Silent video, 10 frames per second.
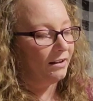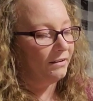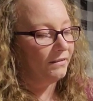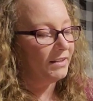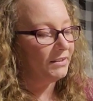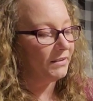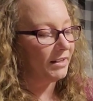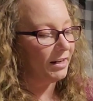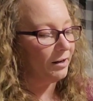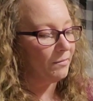This one
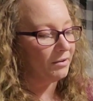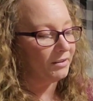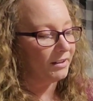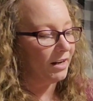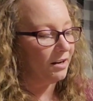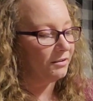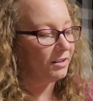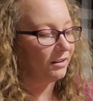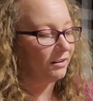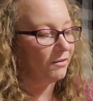here mostly holds
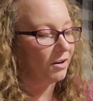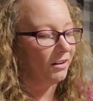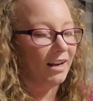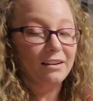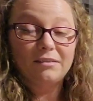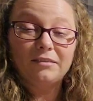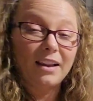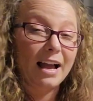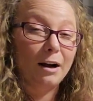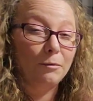all of our like
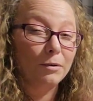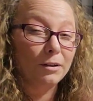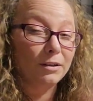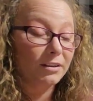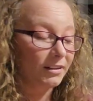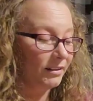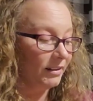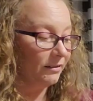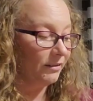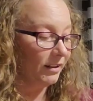flowers and
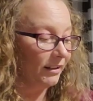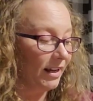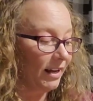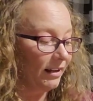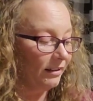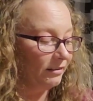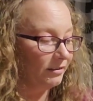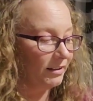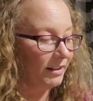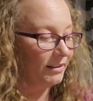stuff like that,
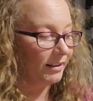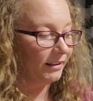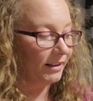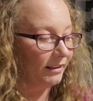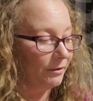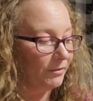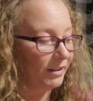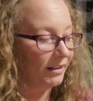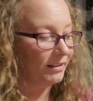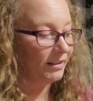little seeds like that we
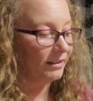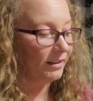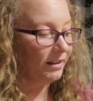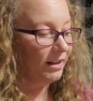like to